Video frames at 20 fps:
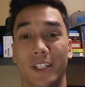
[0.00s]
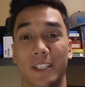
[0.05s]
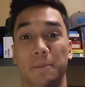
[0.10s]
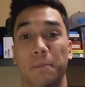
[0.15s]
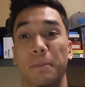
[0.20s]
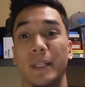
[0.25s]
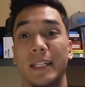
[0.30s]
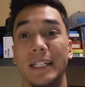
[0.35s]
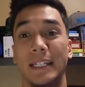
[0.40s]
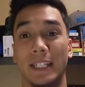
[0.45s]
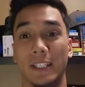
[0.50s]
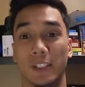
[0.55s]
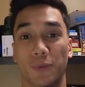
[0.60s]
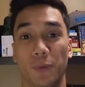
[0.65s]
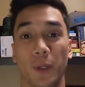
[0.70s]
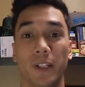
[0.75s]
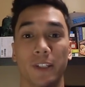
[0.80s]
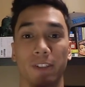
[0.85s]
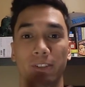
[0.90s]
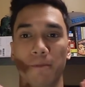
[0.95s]
as big as
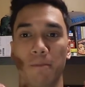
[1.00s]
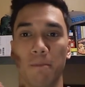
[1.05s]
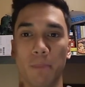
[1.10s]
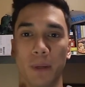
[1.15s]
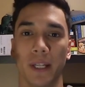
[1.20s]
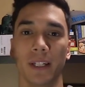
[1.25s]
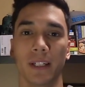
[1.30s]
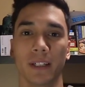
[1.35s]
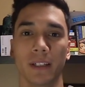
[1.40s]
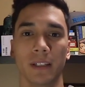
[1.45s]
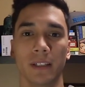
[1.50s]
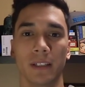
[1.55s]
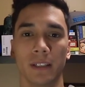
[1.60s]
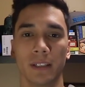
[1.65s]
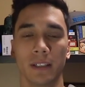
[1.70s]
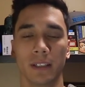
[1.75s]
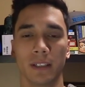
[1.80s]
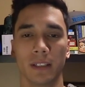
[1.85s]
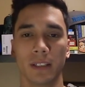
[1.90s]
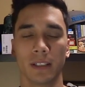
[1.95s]
where you've been.
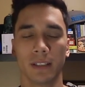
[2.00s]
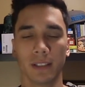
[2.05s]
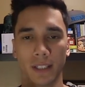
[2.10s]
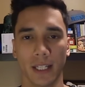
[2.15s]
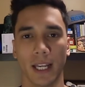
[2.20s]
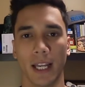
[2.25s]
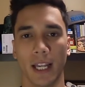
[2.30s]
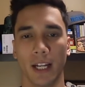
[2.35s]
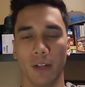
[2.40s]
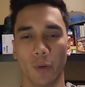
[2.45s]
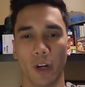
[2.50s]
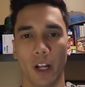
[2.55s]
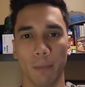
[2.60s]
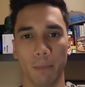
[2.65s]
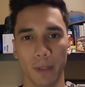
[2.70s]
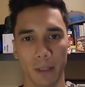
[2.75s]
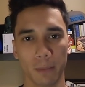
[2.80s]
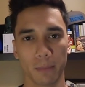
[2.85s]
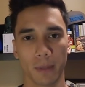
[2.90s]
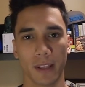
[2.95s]
And what I
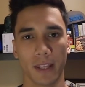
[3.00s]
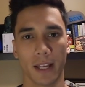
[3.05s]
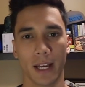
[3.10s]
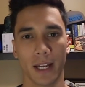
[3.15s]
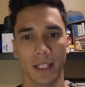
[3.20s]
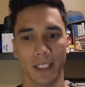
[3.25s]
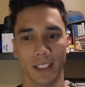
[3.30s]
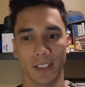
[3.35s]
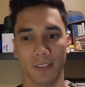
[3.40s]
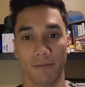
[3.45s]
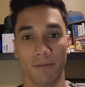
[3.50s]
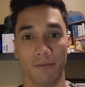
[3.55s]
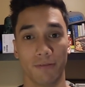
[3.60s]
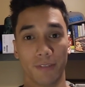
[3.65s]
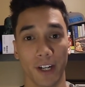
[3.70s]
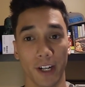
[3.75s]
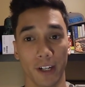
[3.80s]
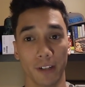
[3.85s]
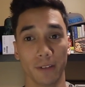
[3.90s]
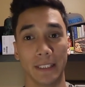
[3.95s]
mean by that is
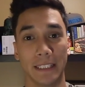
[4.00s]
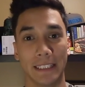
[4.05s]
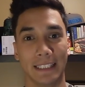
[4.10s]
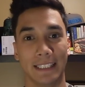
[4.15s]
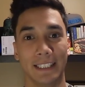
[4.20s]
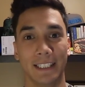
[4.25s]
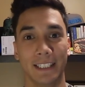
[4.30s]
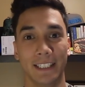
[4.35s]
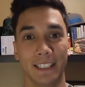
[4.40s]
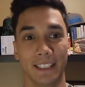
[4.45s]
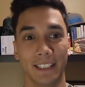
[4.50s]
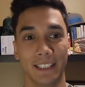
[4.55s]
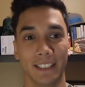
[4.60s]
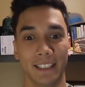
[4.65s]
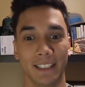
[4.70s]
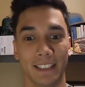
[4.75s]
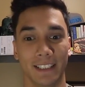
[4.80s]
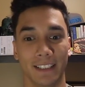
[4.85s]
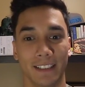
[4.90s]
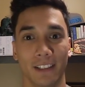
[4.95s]
very
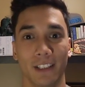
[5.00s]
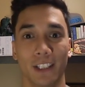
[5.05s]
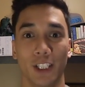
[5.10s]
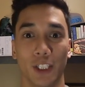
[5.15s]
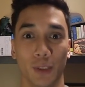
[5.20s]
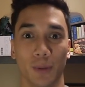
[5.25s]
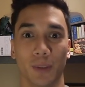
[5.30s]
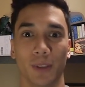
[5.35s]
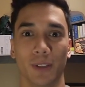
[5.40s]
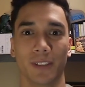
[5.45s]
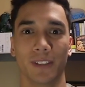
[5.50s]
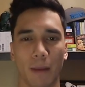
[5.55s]
literal.